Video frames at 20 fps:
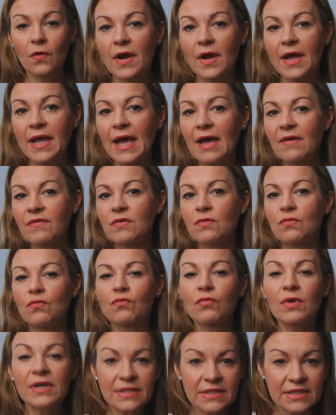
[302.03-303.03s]
I haven't
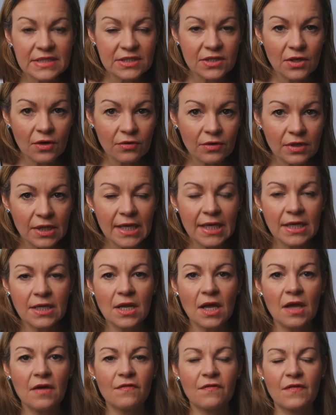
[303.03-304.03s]
rinsed thoroughly
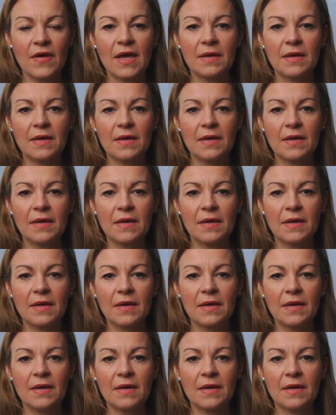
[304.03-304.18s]
enough